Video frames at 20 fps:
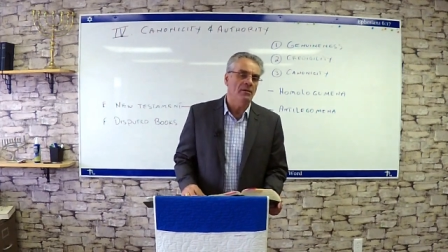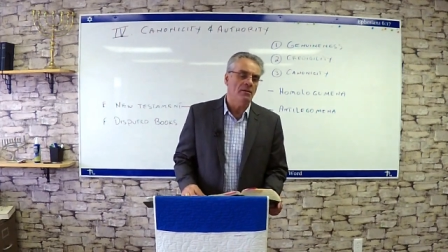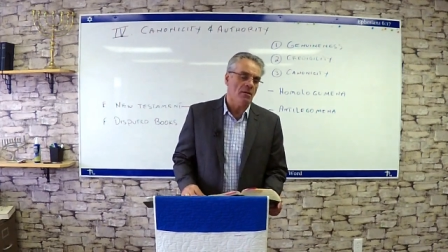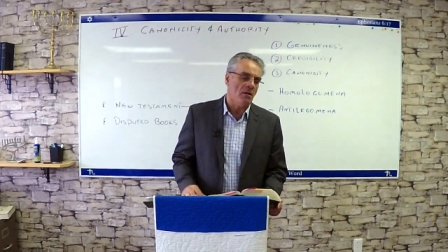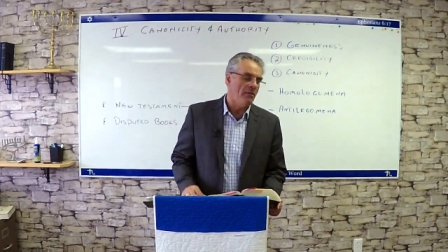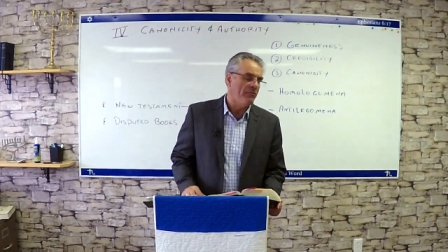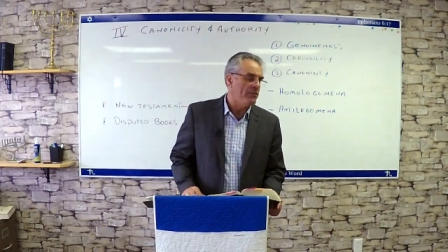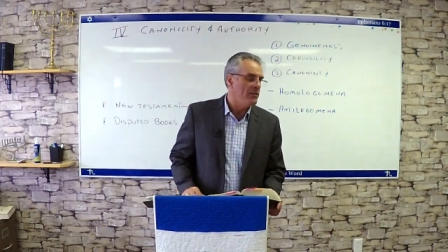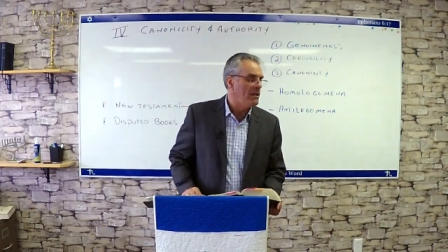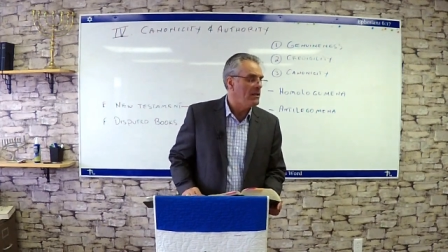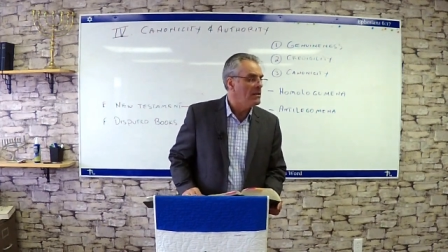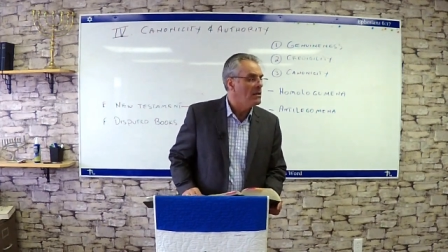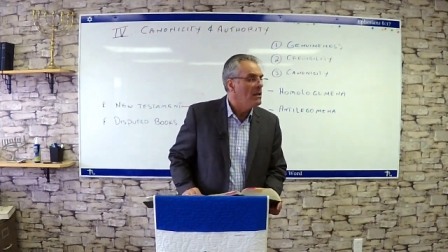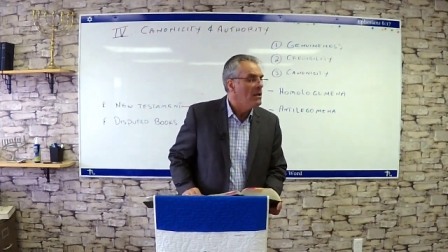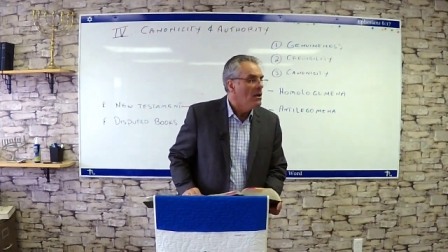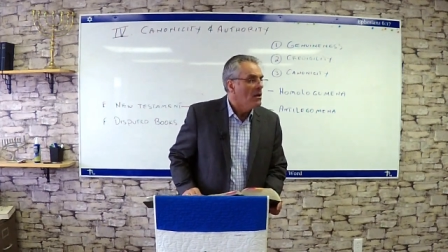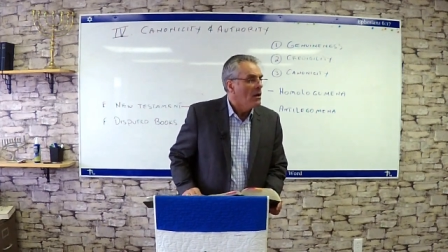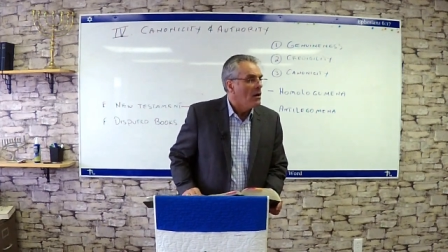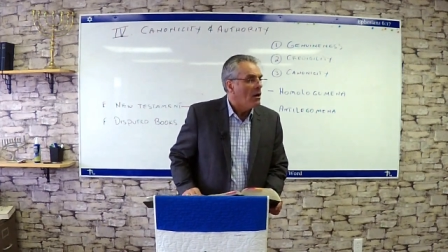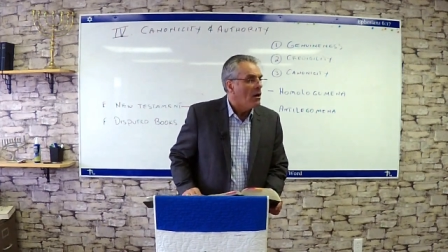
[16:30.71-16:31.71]
of the,
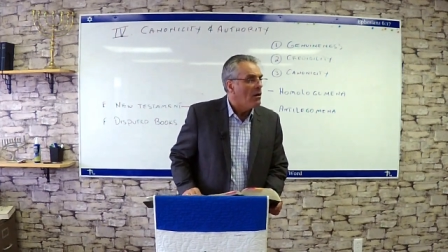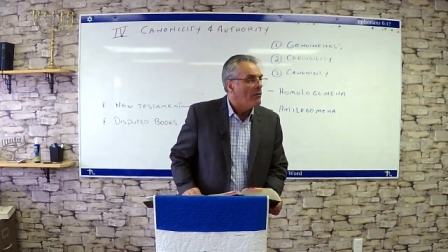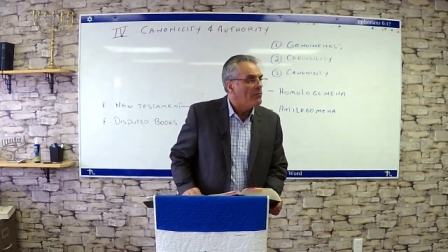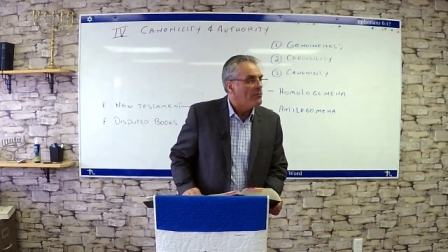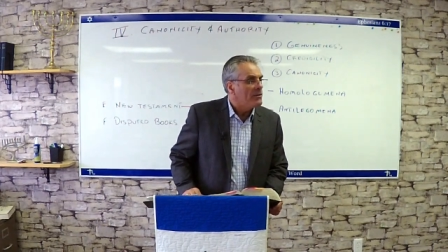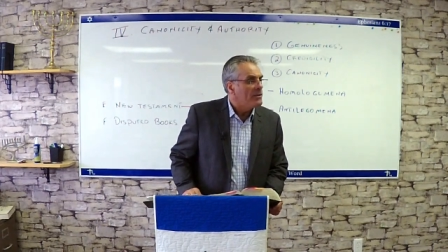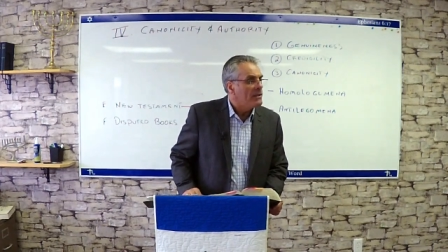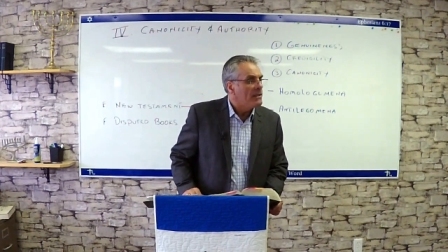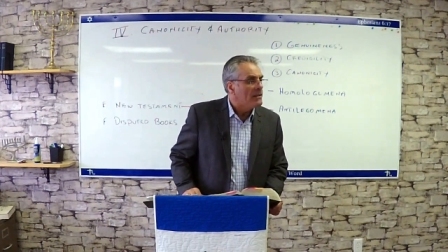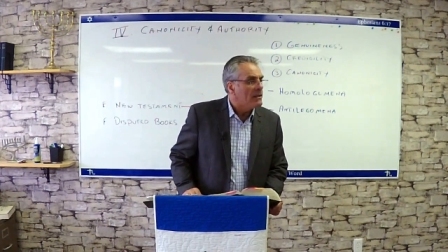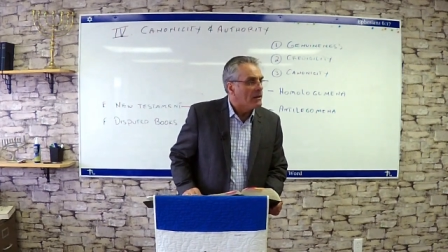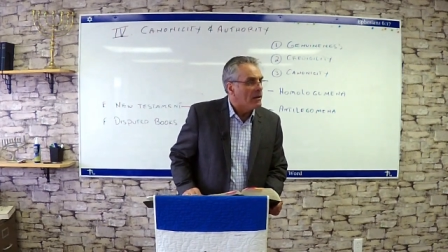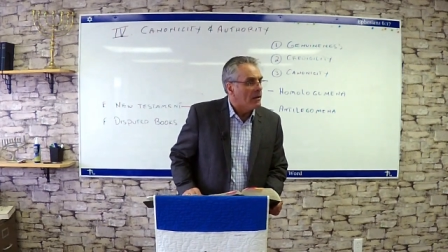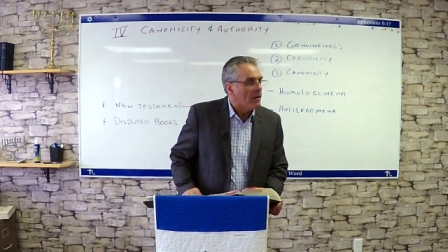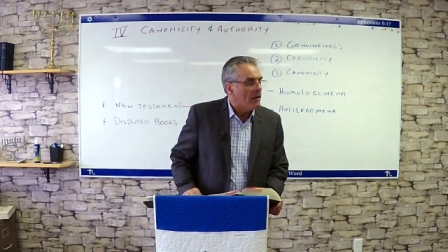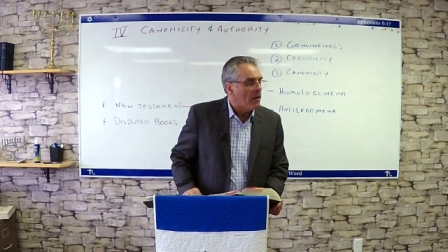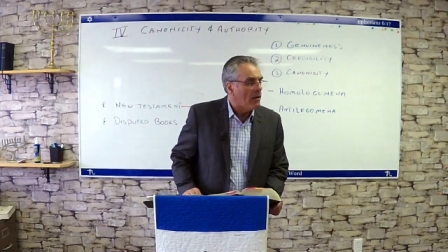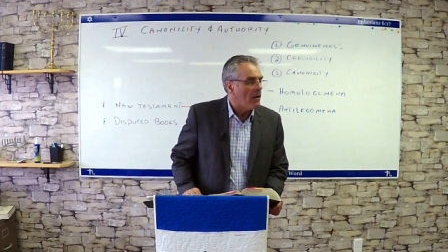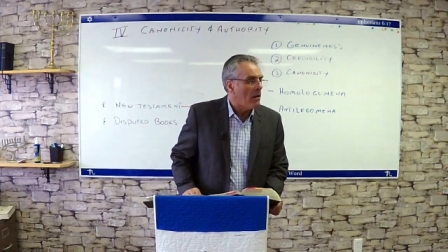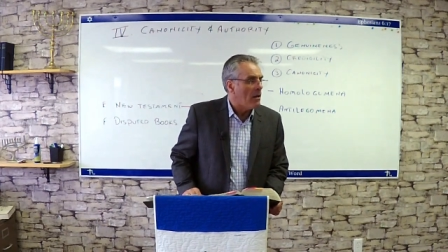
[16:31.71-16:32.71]
of the uh,
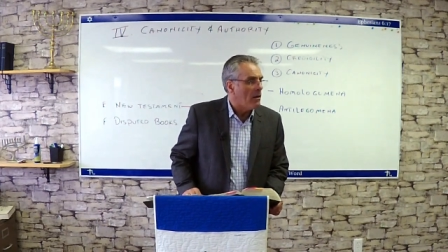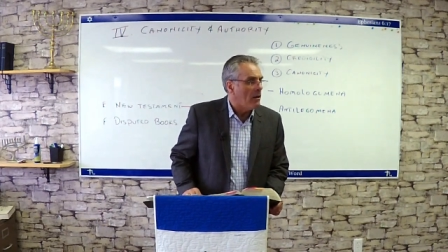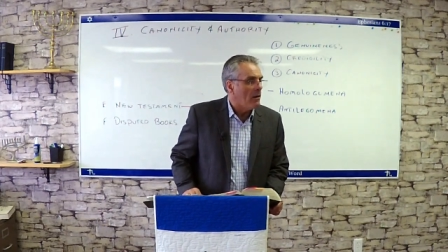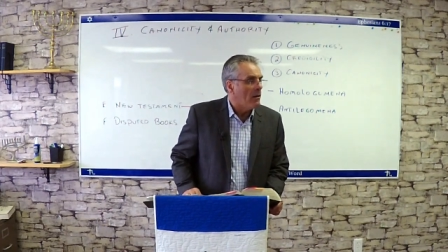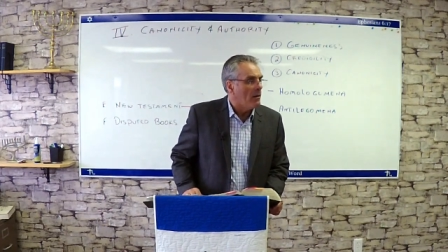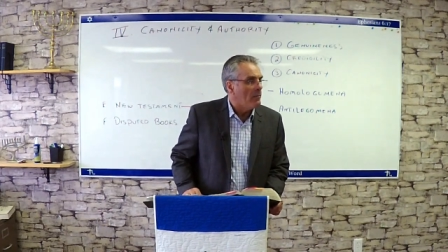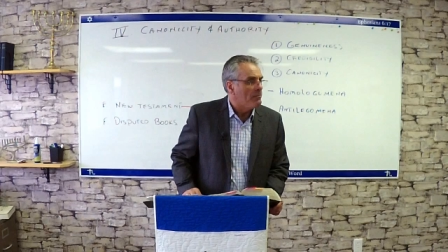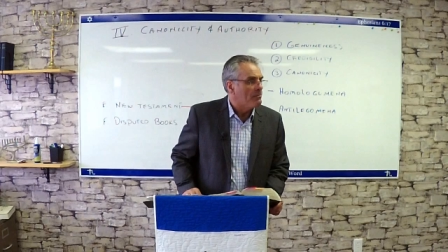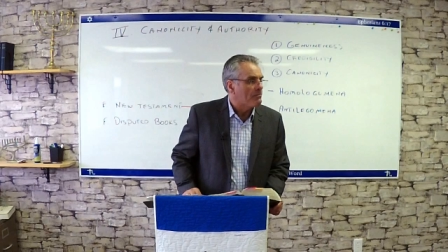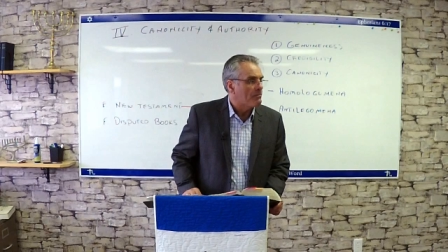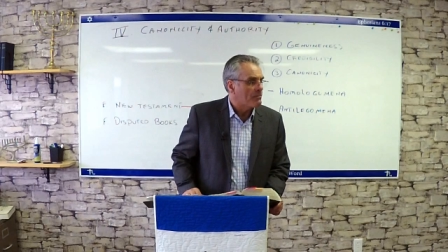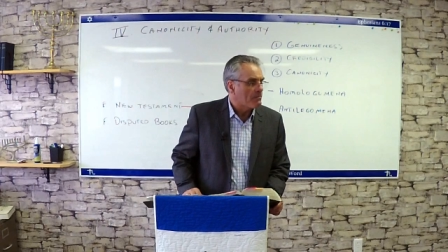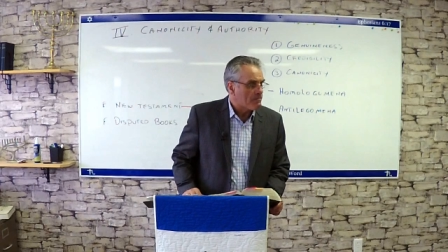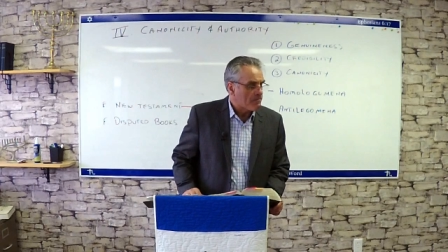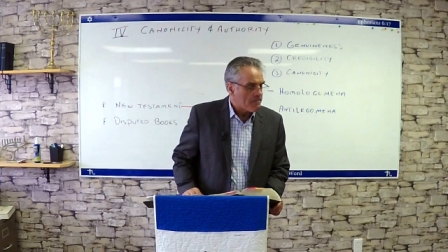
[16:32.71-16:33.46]
um,